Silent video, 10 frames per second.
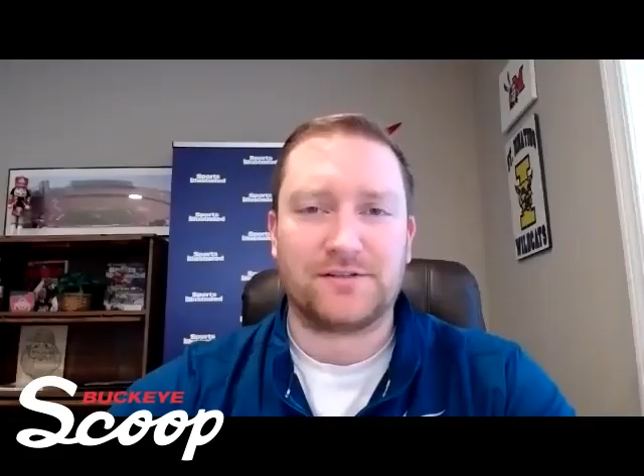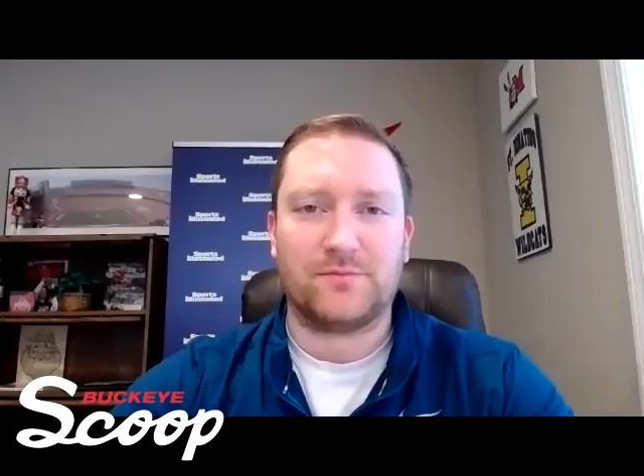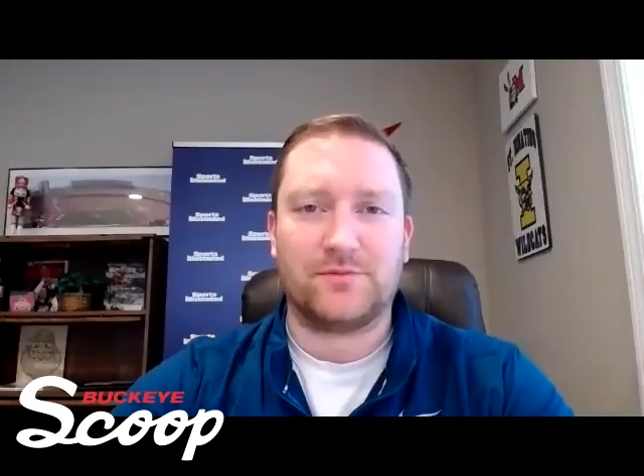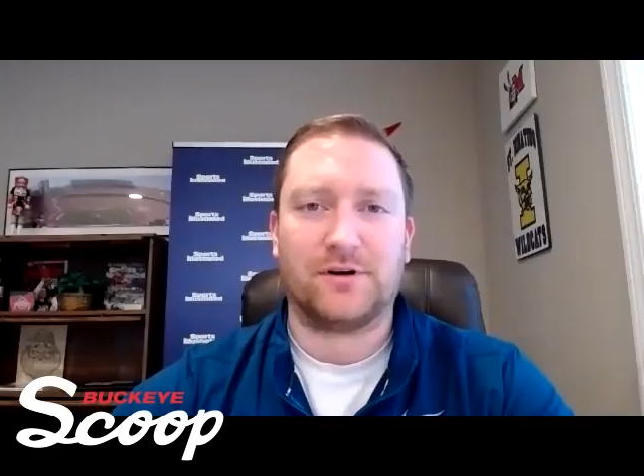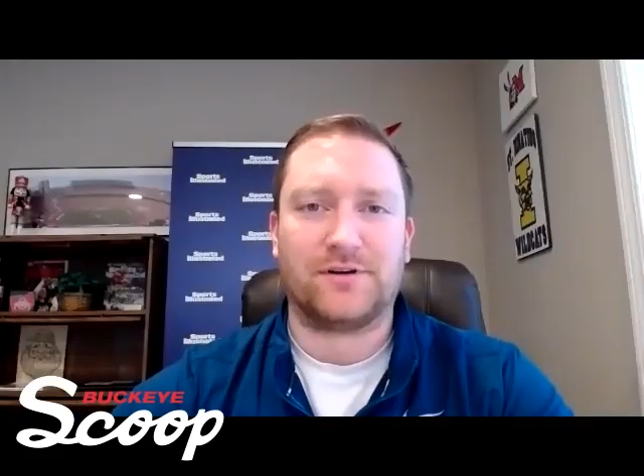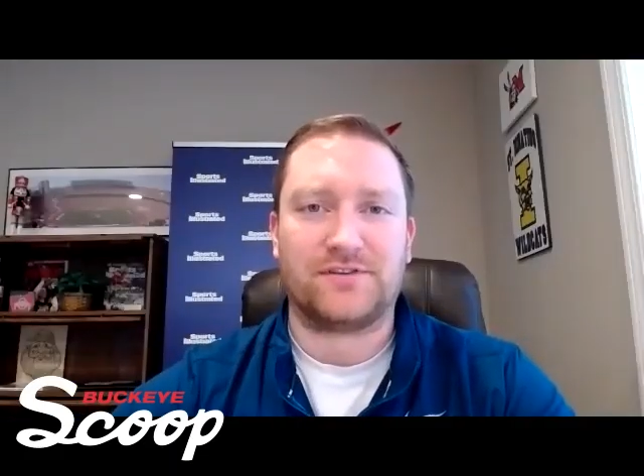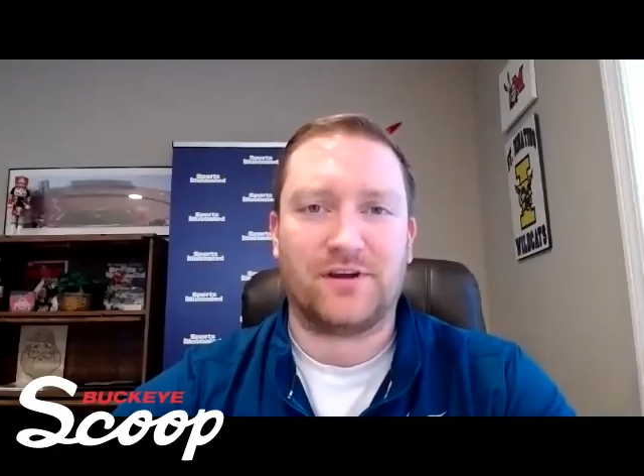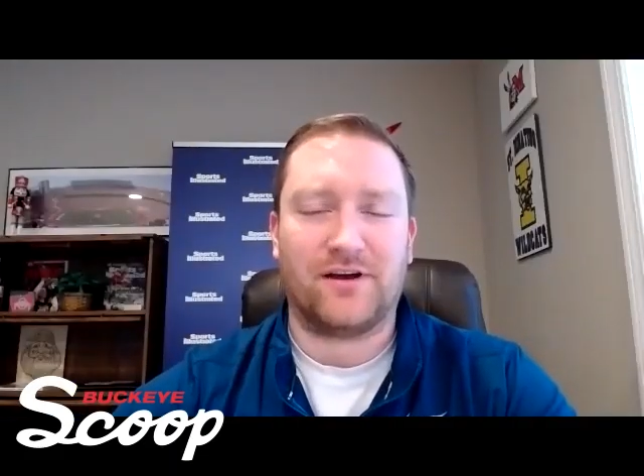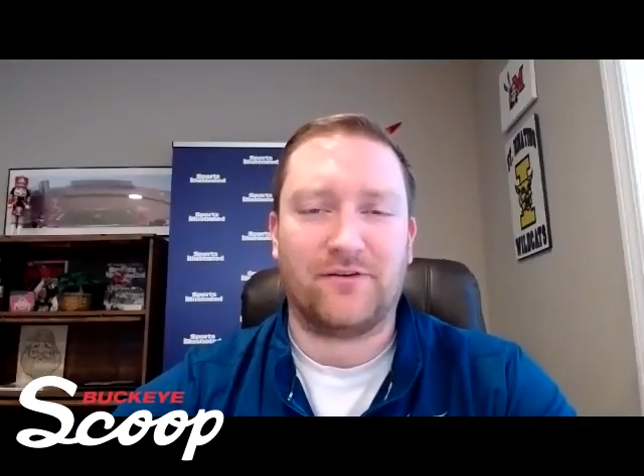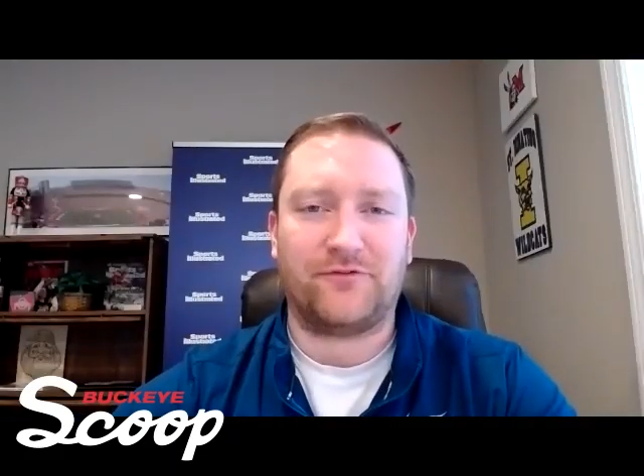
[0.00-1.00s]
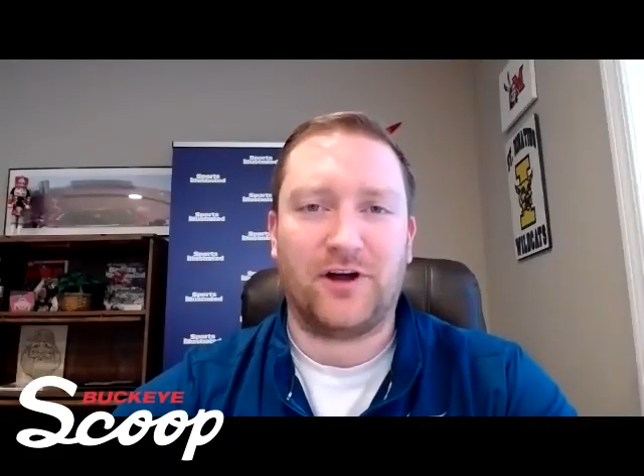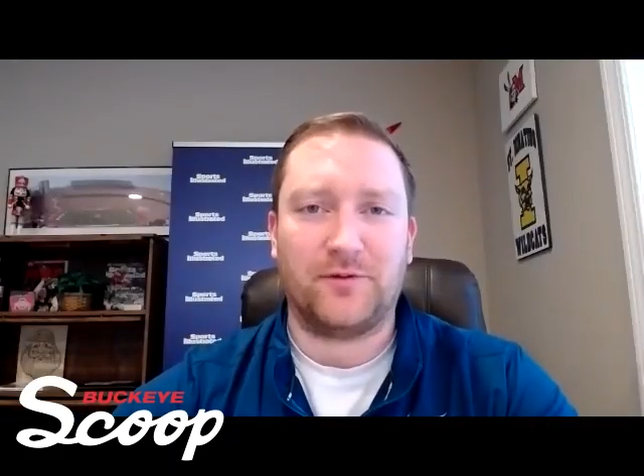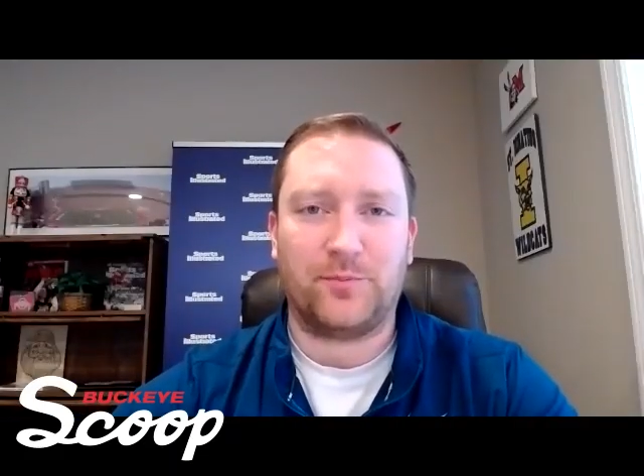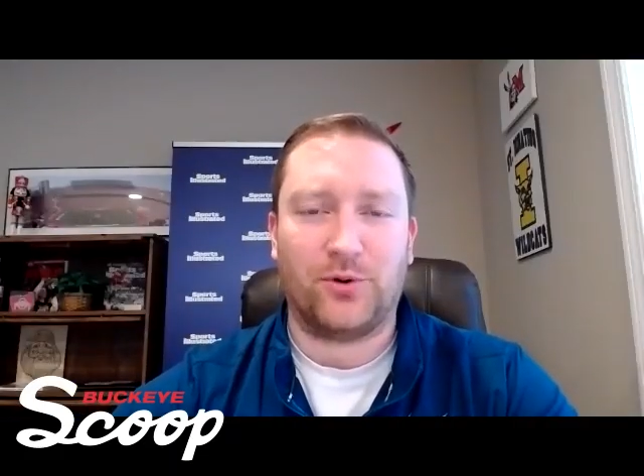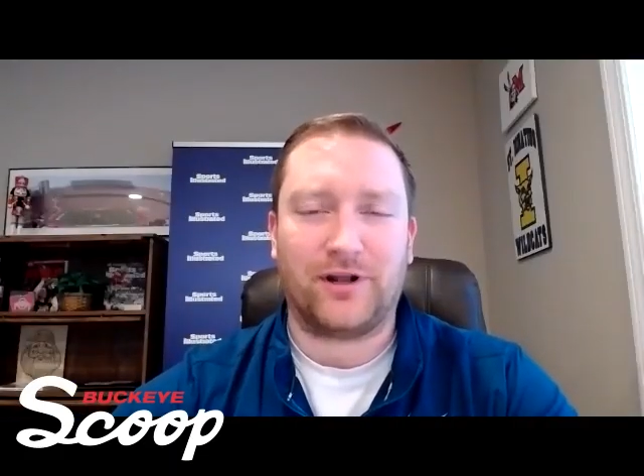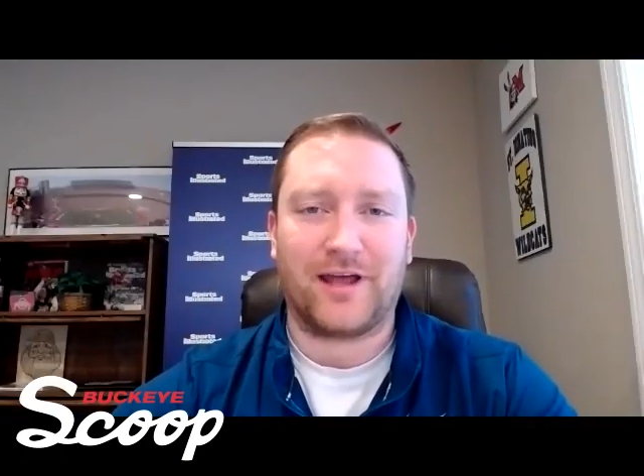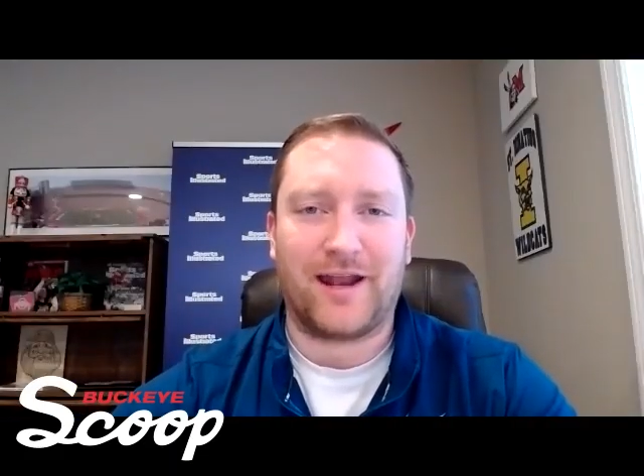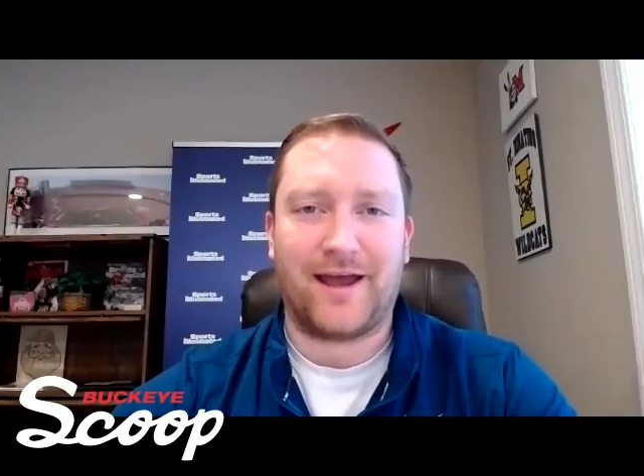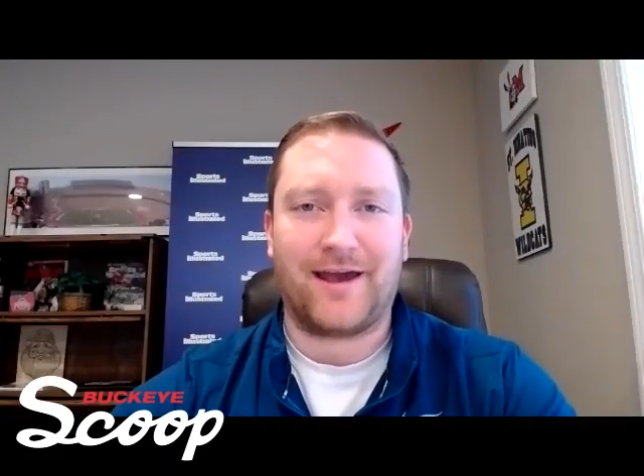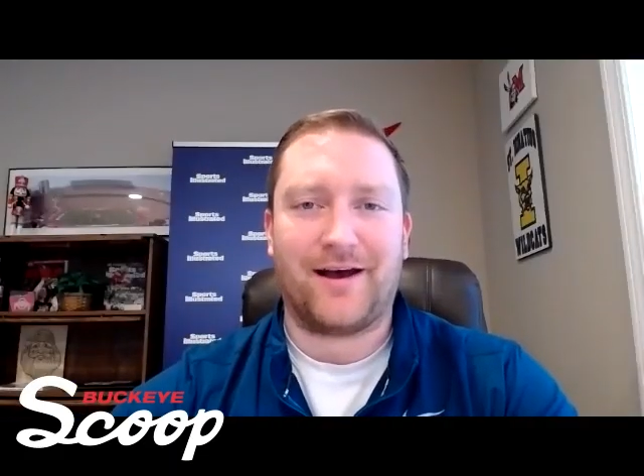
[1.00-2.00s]
I'm sure it's uh, fun to be putting that
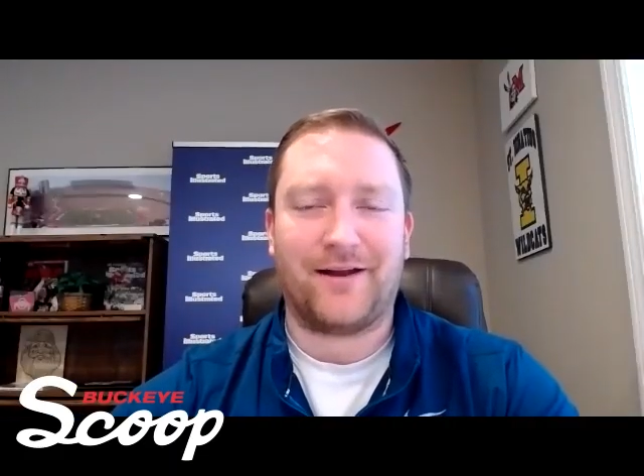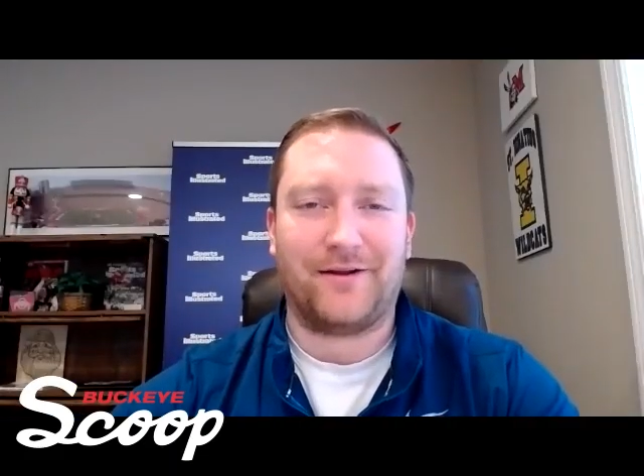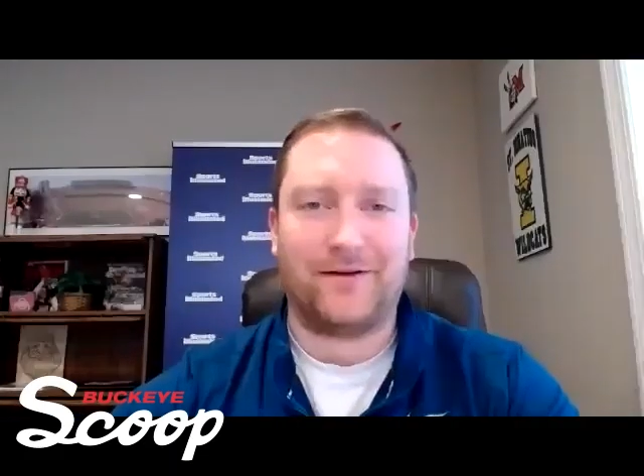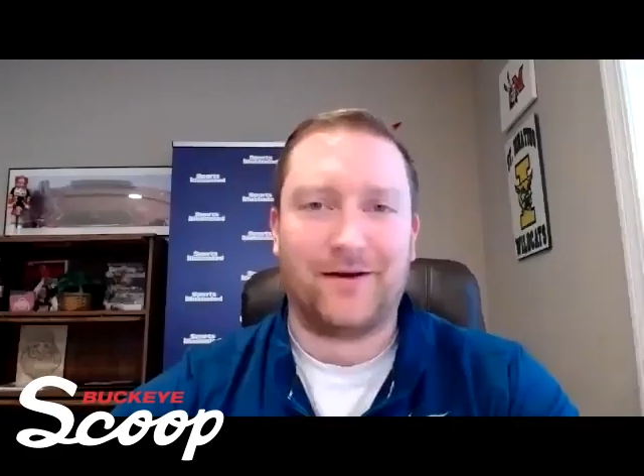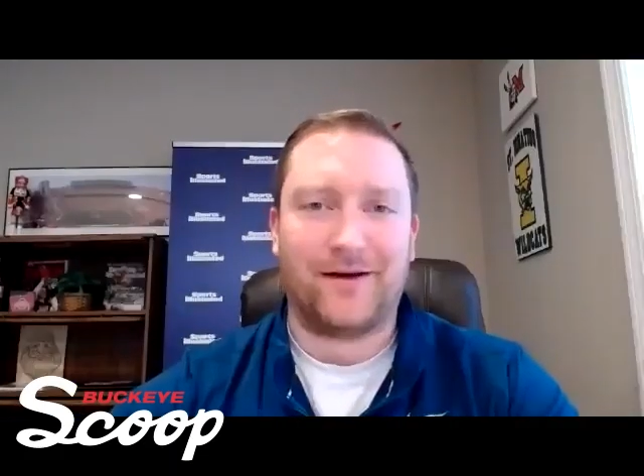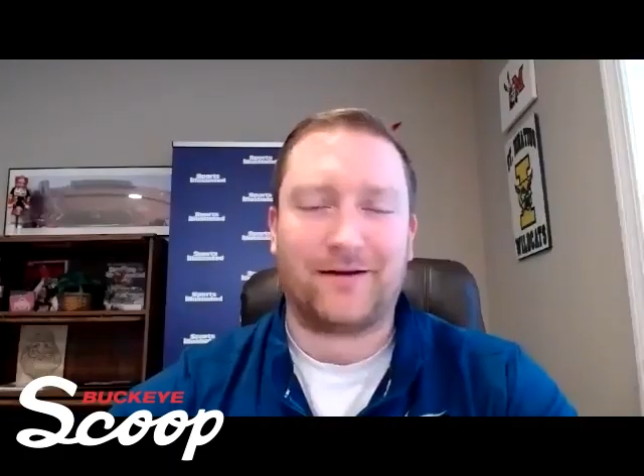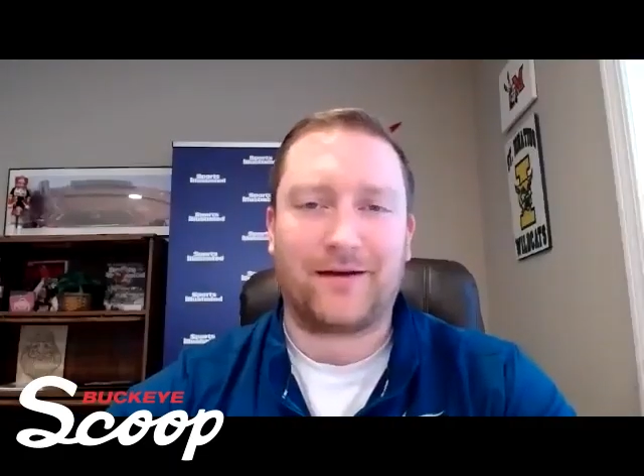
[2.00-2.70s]
hat on and, uh,